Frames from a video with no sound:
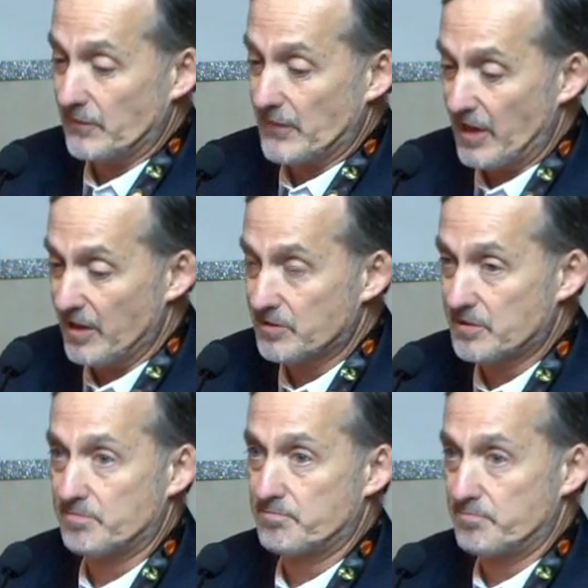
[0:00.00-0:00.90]

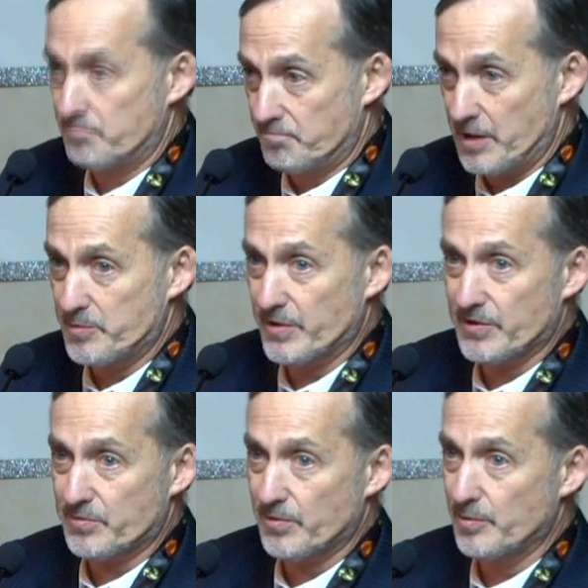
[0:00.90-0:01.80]
As people in
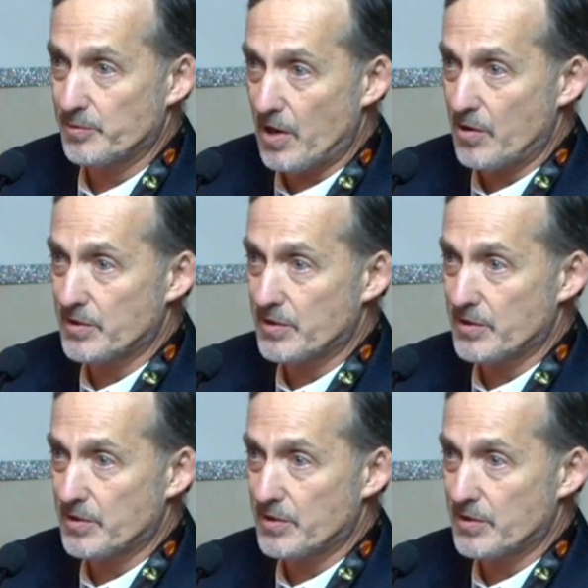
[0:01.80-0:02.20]
this room know,